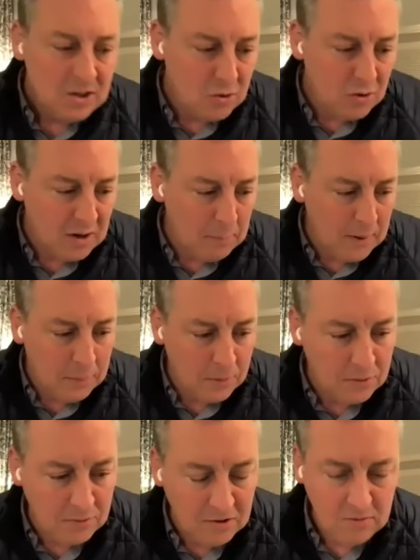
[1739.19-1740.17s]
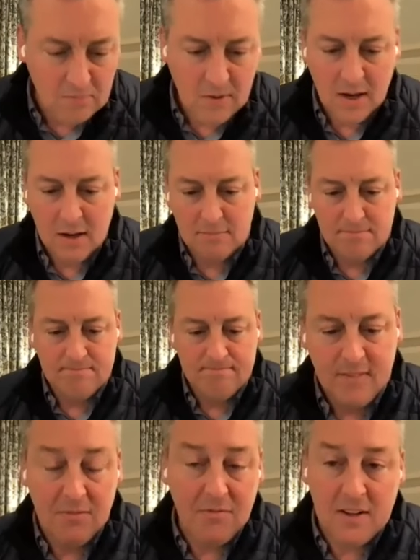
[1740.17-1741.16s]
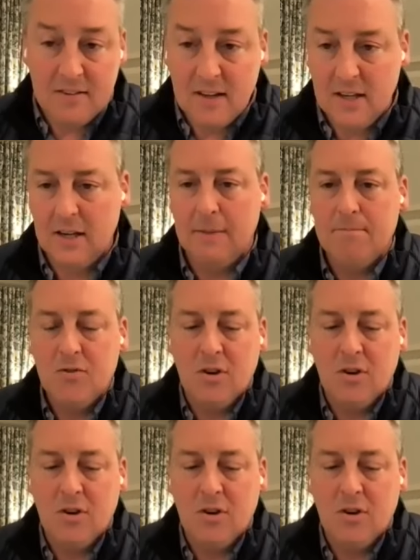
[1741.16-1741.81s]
treating people with uh, infinite dignity.